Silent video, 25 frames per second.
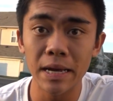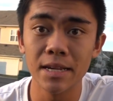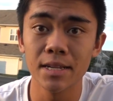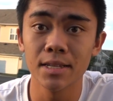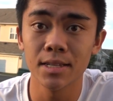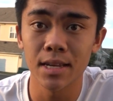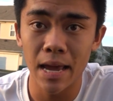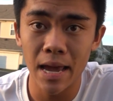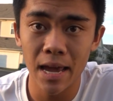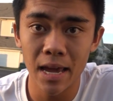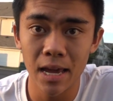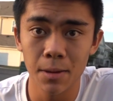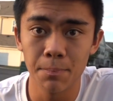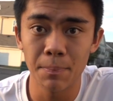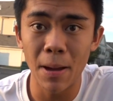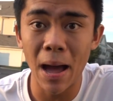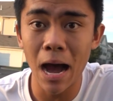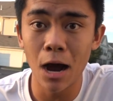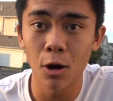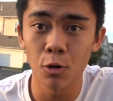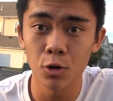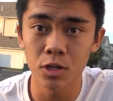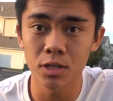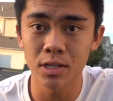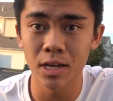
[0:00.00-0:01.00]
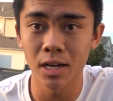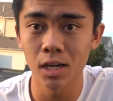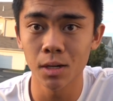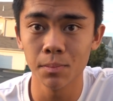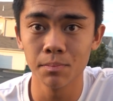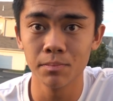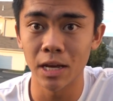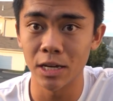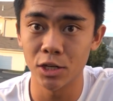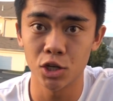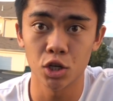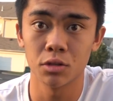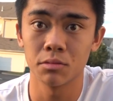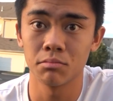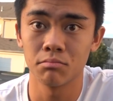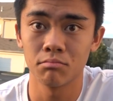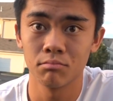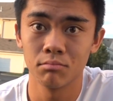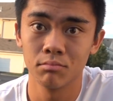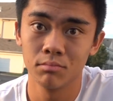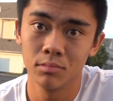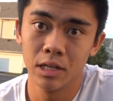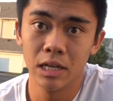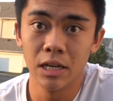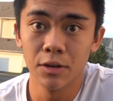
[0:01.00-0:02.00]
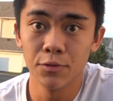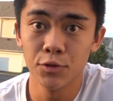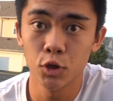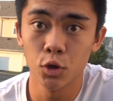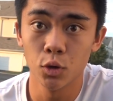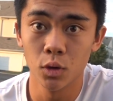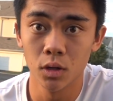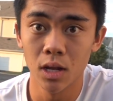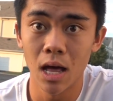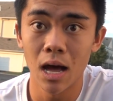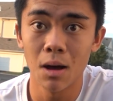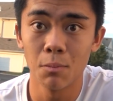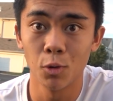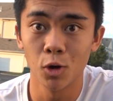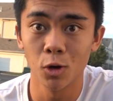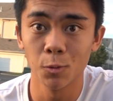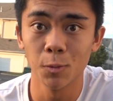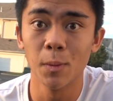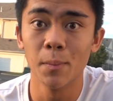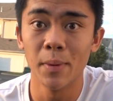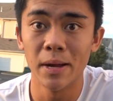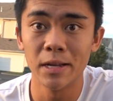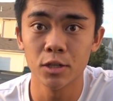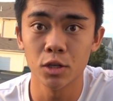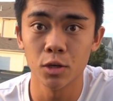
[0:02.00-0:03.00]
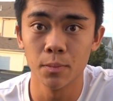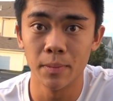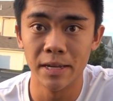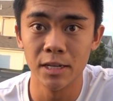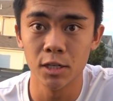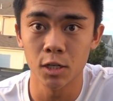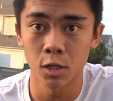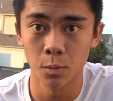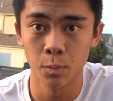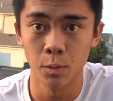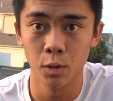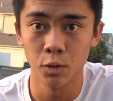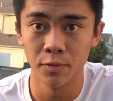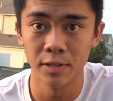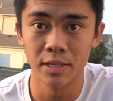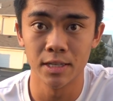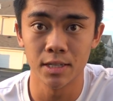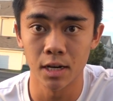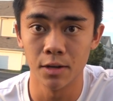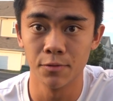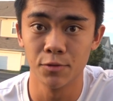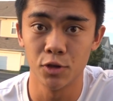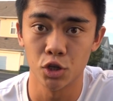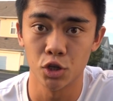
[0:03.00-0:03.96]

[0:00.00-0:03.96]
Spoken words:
is a power setup that just gives you a lot more momentum into the move instead of